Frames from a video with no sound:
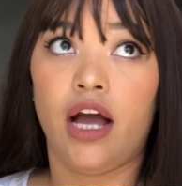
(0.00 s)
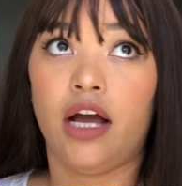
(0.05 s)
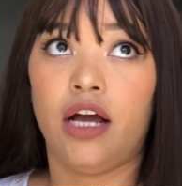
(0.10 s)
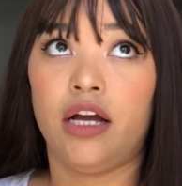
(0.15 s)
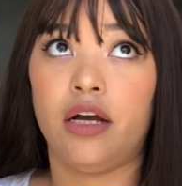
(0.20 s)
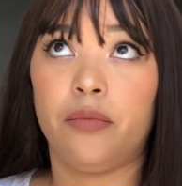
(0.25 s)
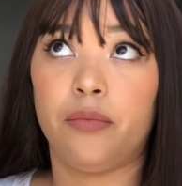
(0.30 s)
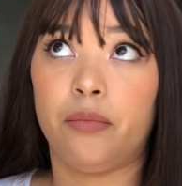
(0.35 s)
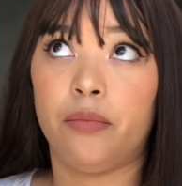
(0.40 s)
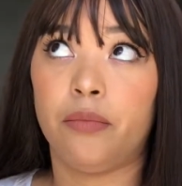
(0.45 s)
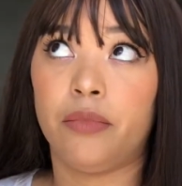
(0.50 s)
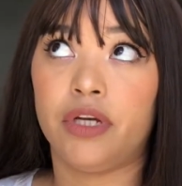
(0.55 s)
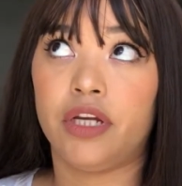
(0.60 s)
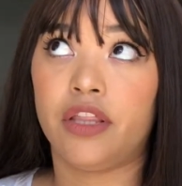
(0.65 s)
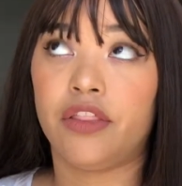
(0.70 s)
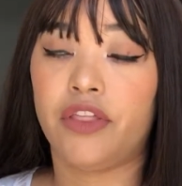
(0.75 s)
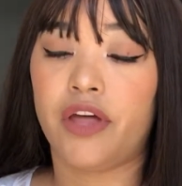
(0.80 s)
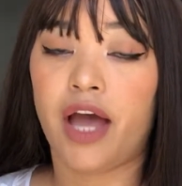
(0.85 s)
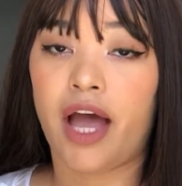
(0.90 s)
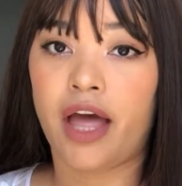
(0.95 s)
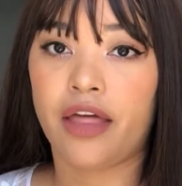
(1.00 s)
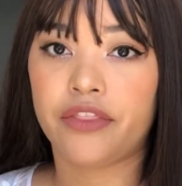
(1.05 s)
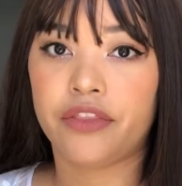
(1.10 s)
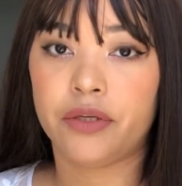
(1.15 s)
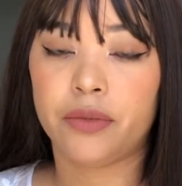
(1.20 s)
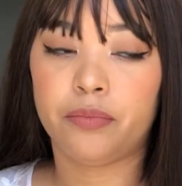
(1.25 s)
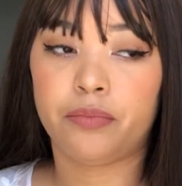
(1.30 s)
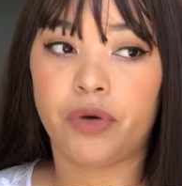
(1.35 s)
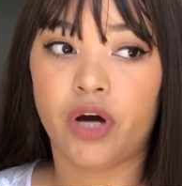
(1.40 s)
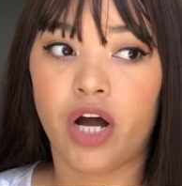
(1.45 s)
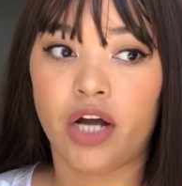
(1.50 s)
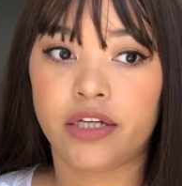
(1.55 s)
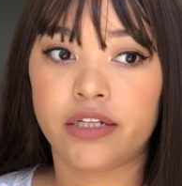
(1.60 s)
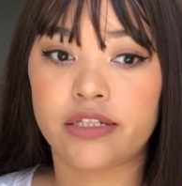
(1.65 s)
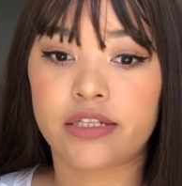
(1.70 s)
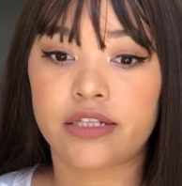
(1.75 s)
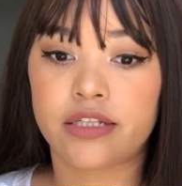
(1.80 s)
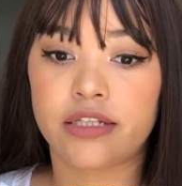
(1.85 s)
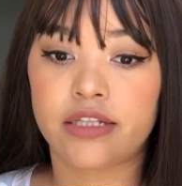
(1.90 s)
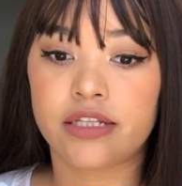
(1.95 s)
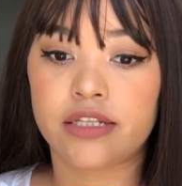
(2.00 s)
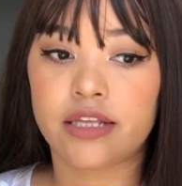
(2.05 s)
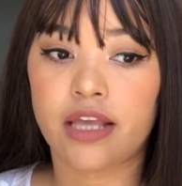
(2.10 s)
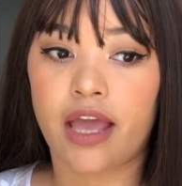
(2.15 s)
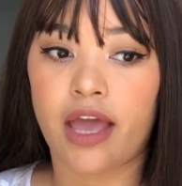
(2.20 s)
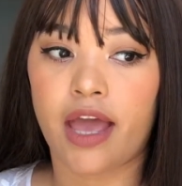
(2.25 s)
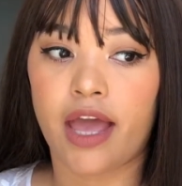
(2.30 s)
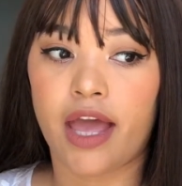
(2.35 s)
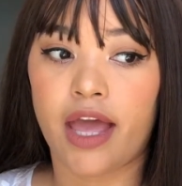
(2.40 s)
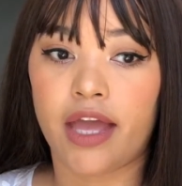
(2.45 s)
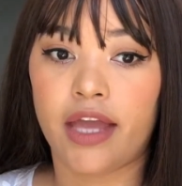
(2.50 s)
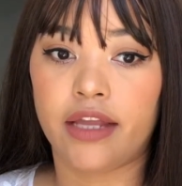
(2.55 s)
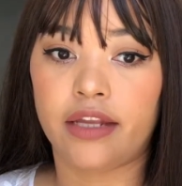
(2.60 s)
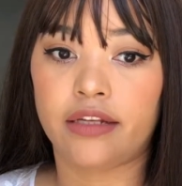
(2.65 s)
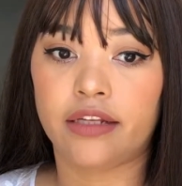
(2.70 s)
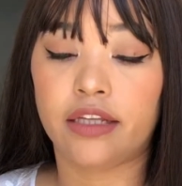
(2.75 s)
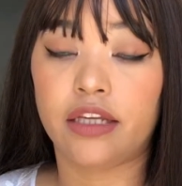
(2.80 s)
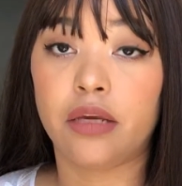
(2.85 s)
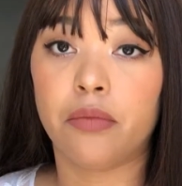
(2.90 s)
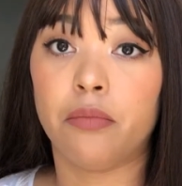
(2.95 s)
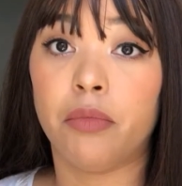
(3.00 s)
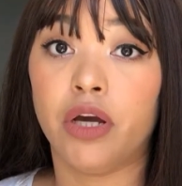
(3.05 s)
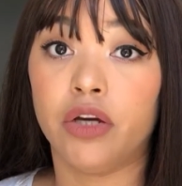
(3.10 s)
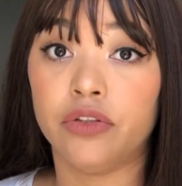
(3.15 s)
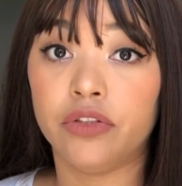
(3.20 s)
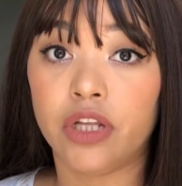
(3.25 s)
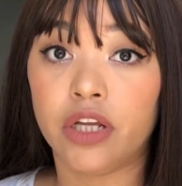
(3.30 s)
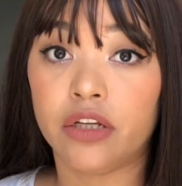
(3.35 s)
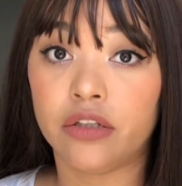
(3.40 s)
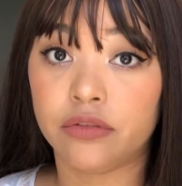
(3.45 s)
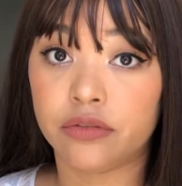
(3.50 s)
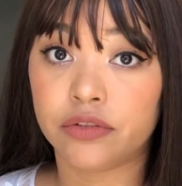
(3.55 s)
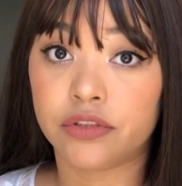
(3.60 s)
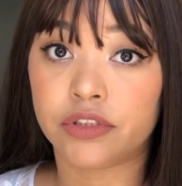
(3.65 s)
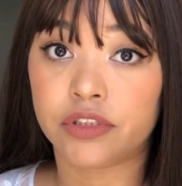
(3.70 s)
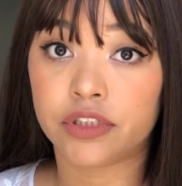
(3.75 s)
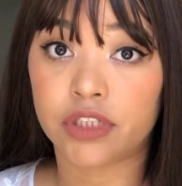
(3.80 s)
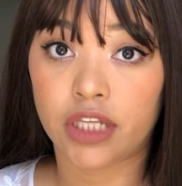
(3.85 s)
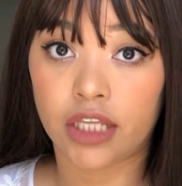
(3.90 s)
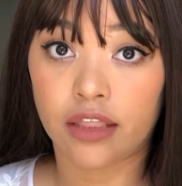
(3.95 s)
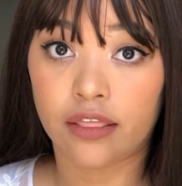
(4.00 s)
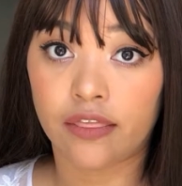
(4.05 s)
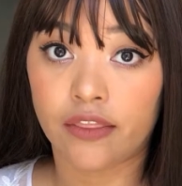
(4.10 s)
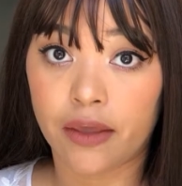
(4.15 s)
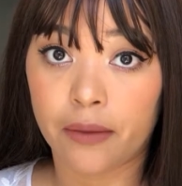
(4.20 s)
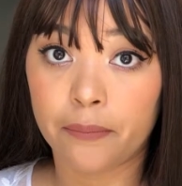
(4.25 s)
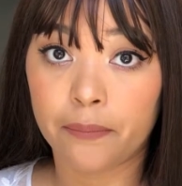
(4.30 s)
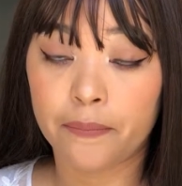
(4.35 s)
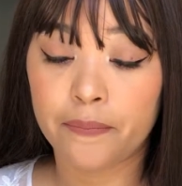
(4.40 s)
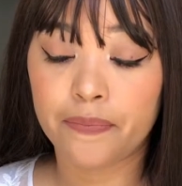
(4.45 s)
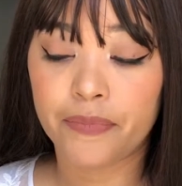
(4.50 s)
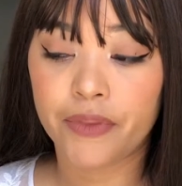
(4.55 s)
Um, the other boxes had kimonos in them